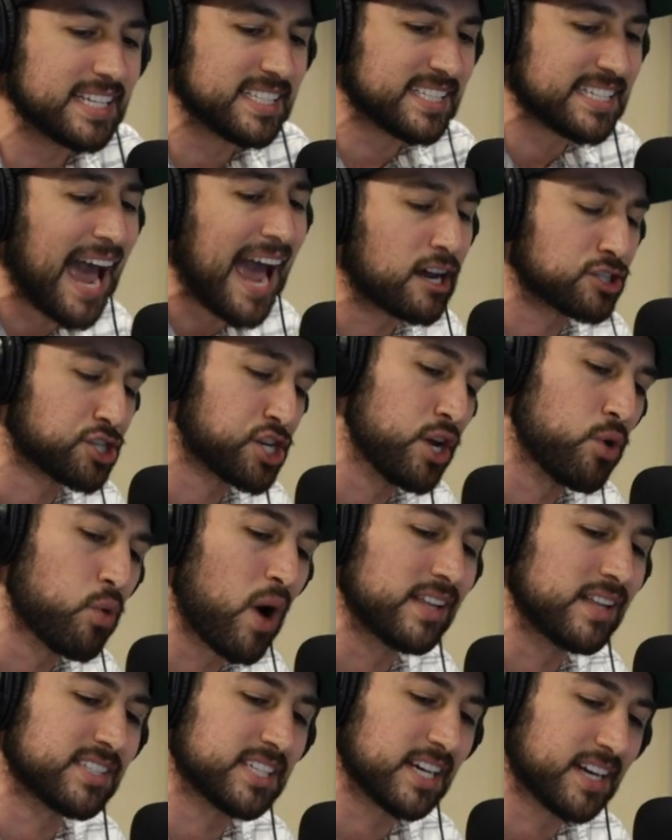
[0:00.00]
It's how she
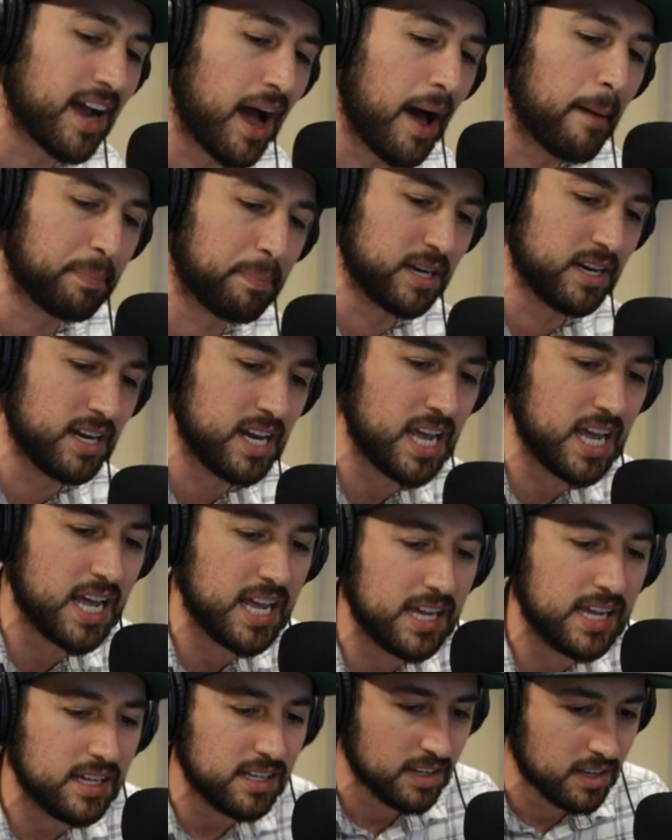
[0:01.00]
runs the
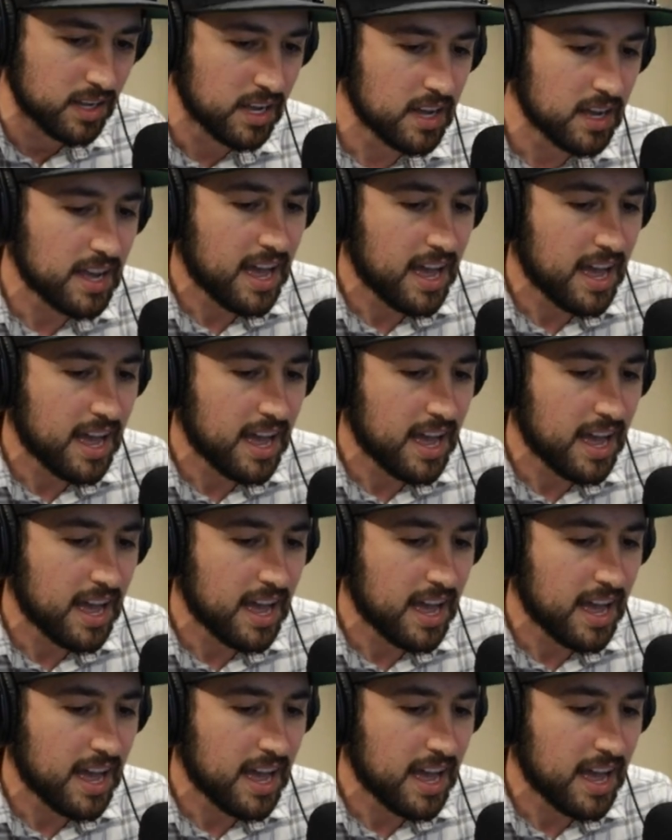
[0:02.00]
company.